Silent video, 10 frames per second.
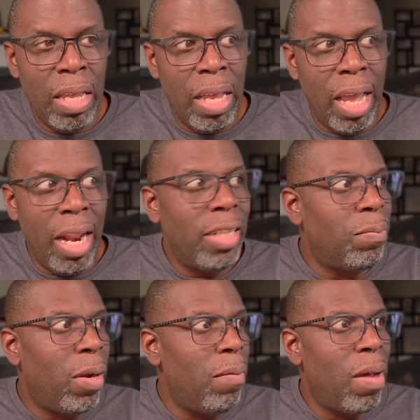And that's
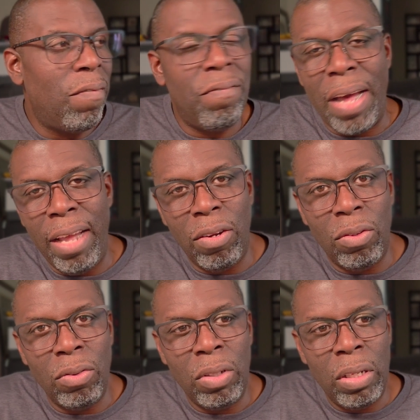probably my
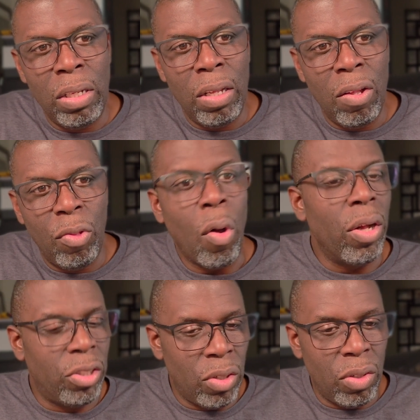final
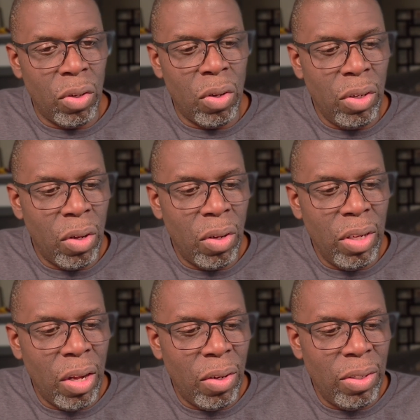thoughts
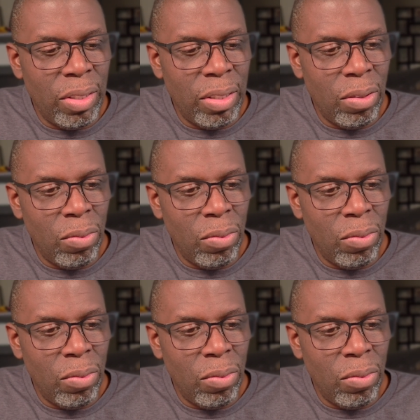on